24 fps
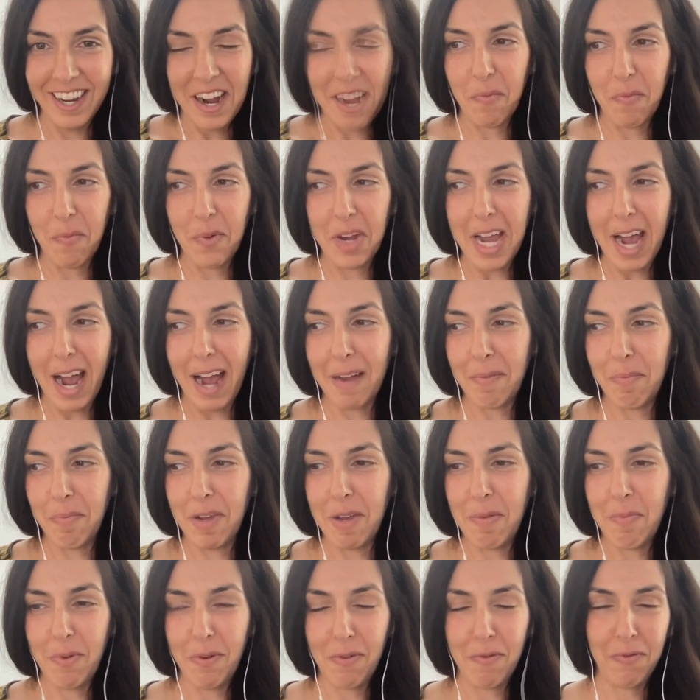We had
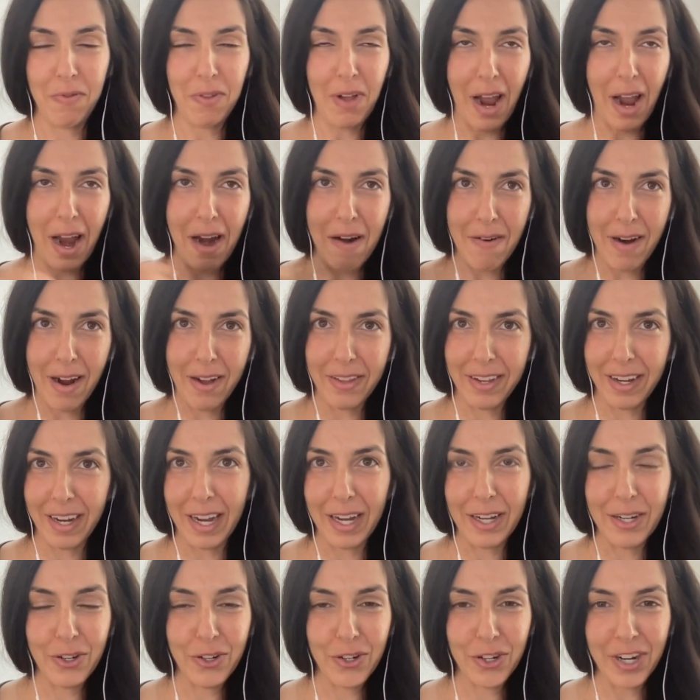people fly around the
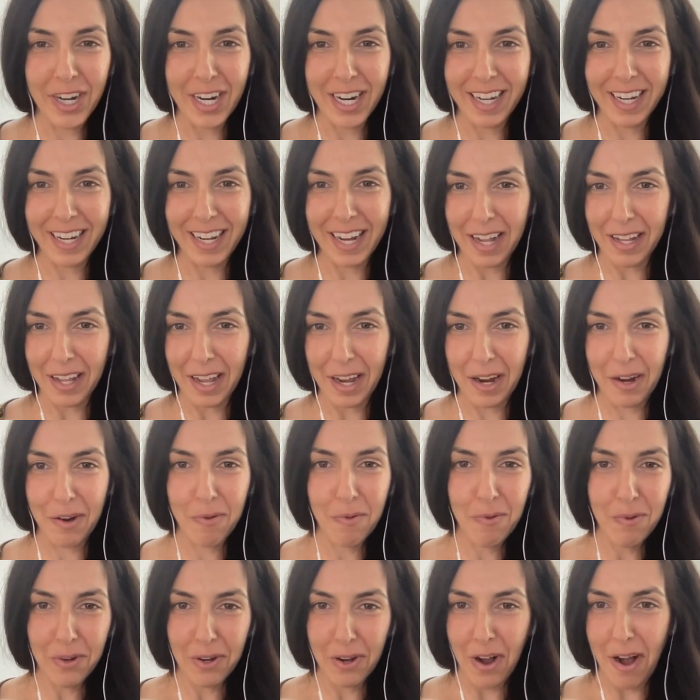country and get like
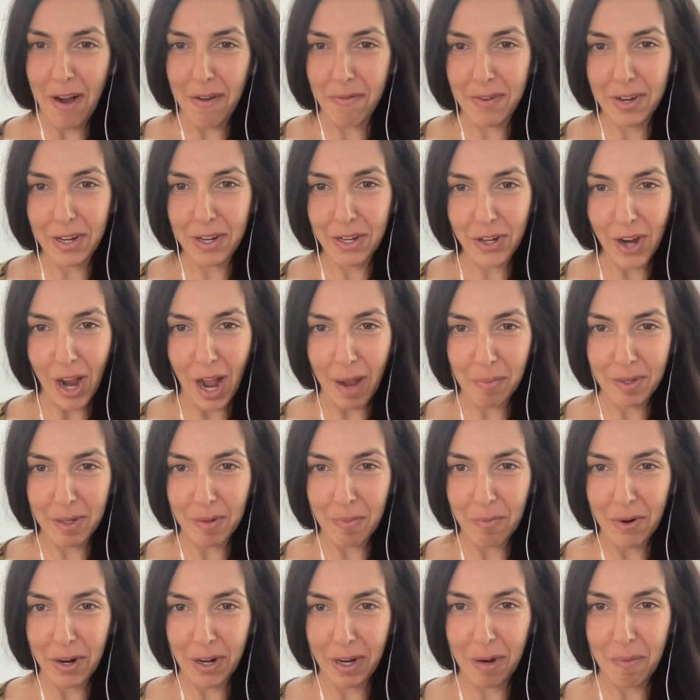cool coffee shops
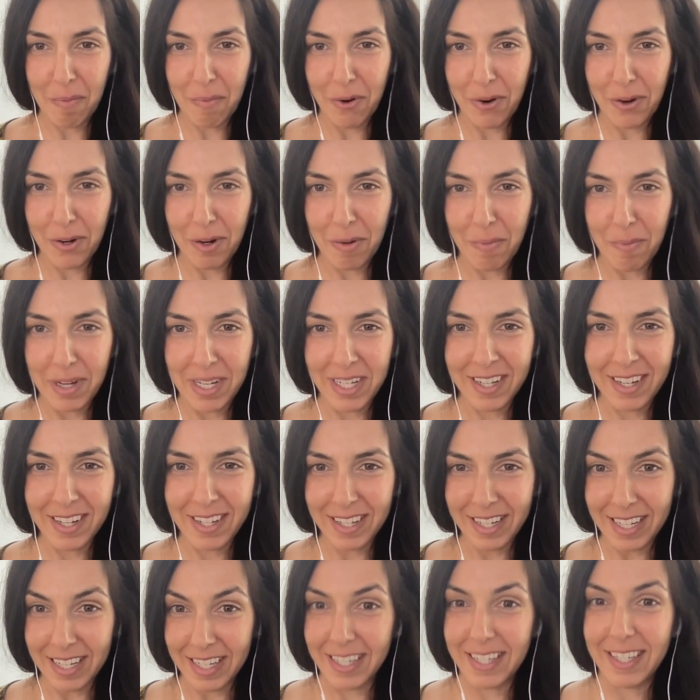and brick and mortar
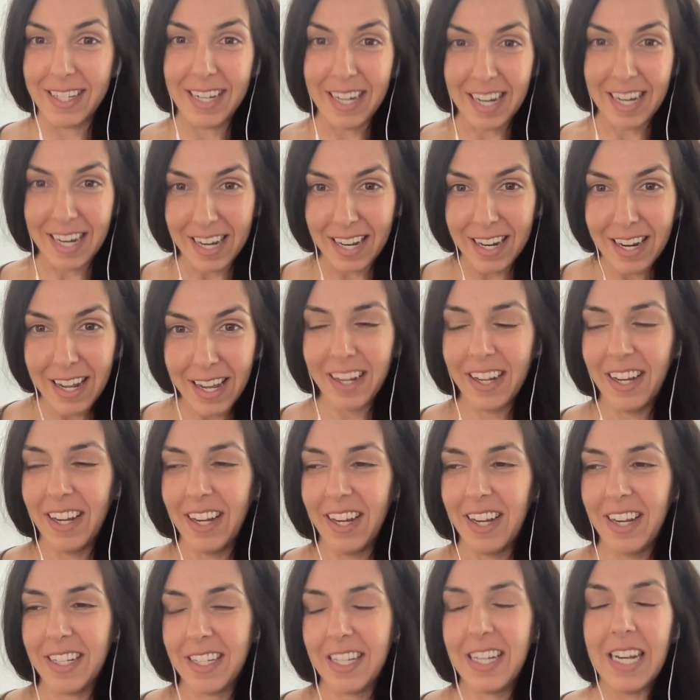businesses seeded it,
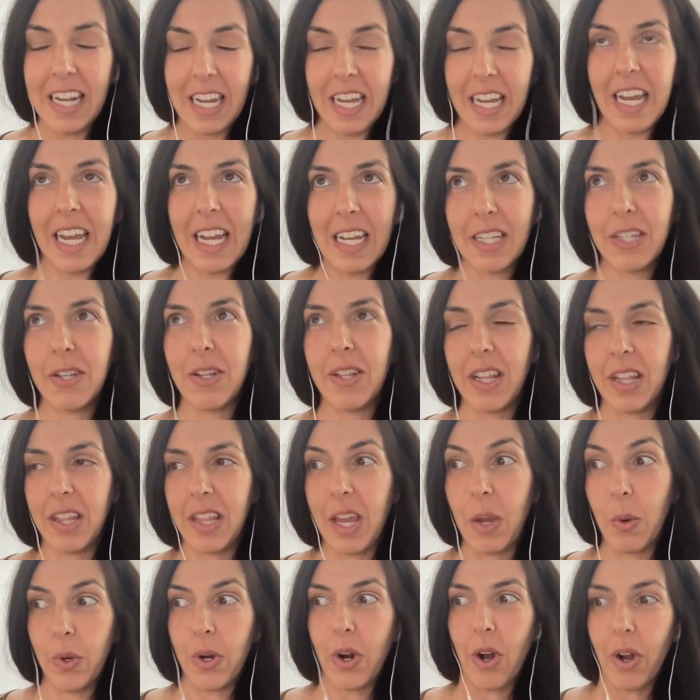seating it so that
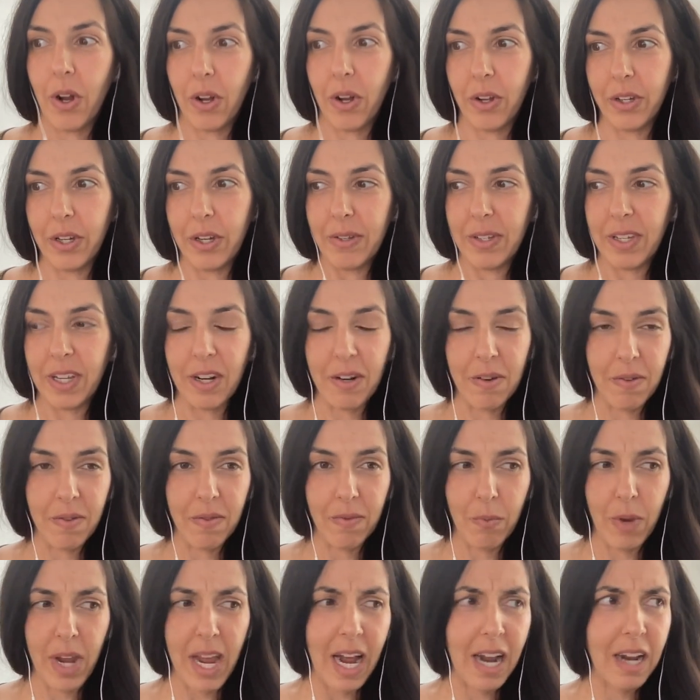they would all use it.
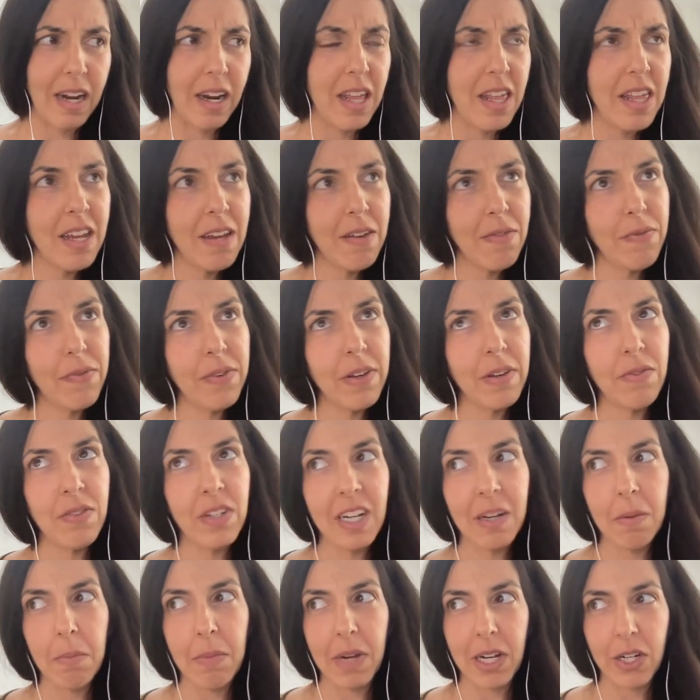We had, I think,
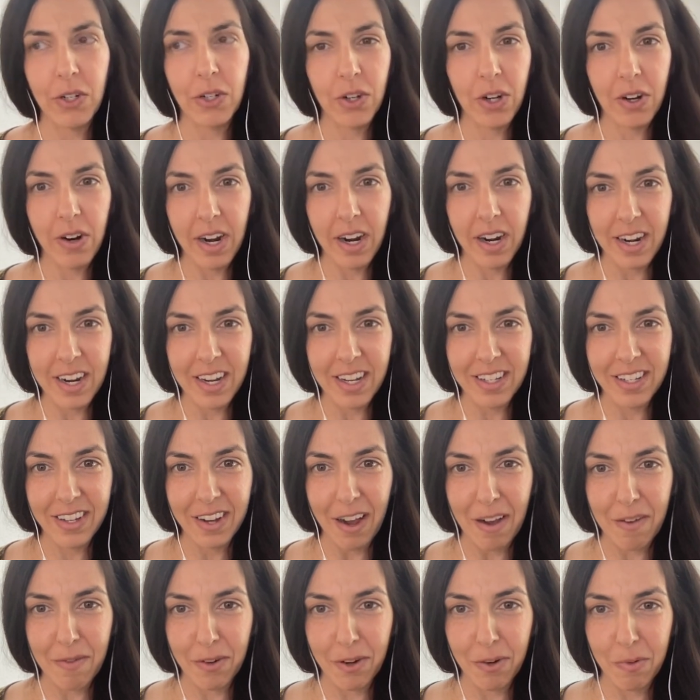15 metro areas
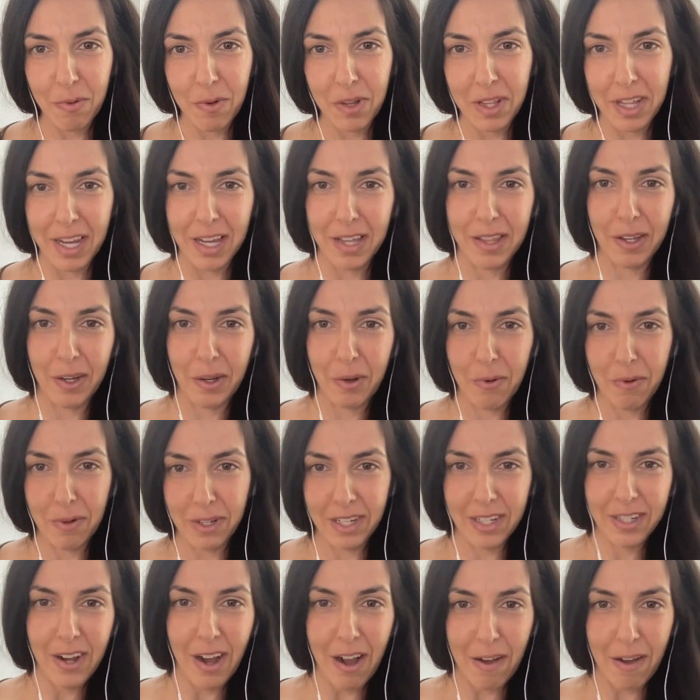covered with like the
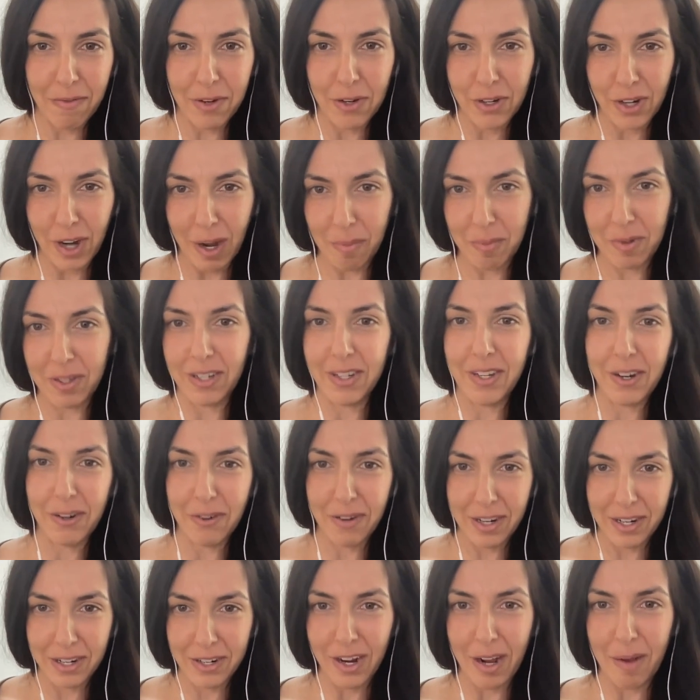coolest coffee shops and
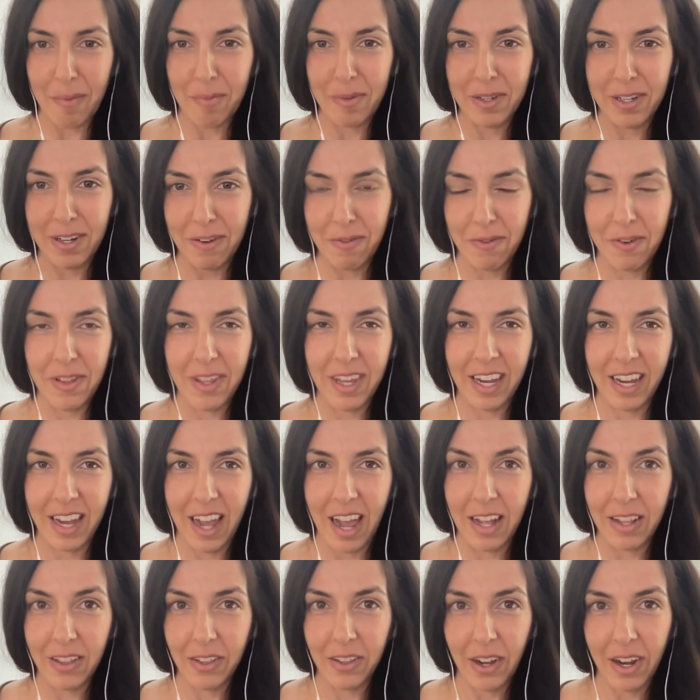donut shops and everything
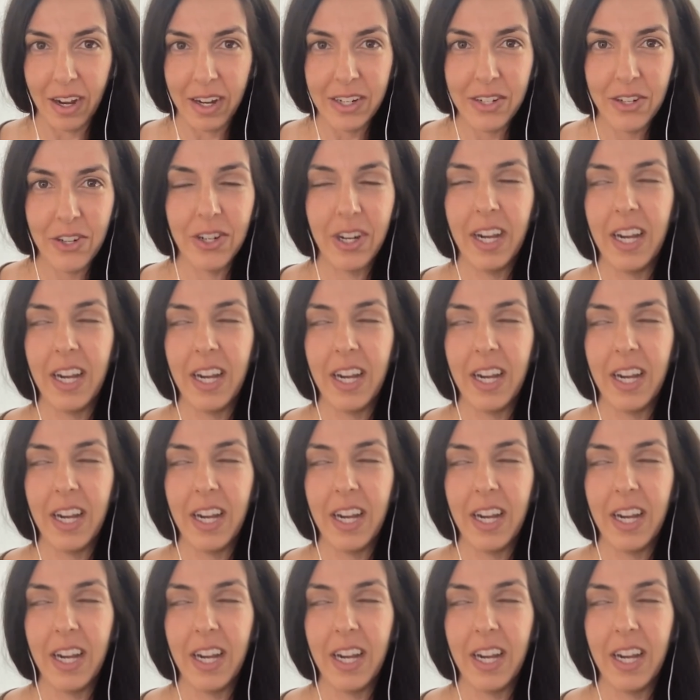at launch.